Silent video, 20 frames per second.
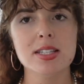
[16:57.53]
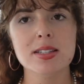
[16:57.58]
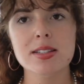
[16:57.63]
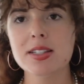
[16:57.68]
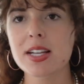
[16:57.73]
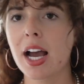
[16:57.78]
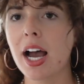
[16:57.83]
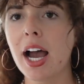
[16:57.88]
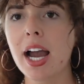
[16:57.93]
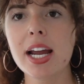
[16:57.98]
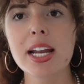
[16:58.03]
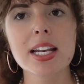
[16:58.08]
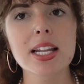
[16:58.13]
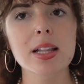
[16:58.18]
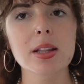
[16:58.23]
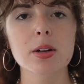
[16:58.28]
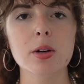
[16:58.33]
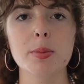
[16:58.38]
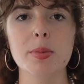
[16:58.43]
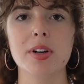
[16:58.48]
tiny
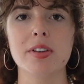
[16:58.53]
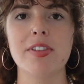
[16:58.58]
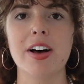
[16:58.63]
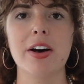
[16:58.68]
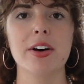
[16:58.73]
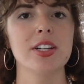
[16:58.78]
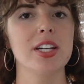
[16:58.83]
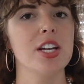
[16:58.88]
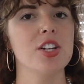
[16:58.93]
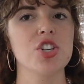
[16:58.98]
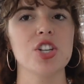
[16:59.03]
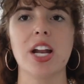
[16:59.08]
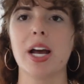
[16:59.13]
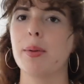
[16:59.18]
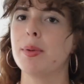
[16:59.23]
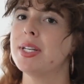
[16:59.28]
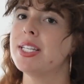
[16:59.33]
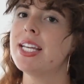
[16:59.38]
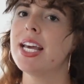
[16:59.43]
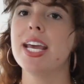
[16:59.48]
little bit of validation, I
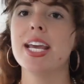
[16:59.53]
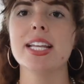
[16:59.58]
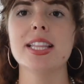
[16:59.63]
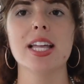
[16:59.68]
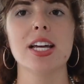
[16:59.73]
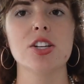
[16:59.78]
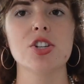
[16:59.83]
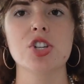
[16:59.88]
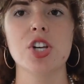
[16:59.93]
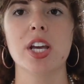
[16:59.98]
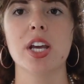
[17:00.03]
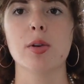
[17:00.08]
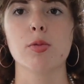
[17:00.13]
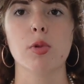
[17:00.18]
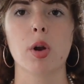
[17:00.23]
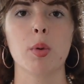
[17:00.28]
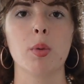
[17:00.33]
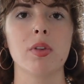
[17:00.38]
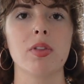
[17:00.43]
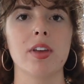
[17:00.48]
would take that shit and
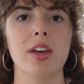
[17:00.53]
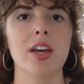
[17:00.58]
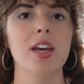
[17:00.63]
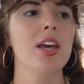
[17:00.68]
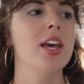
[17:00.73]
run with it.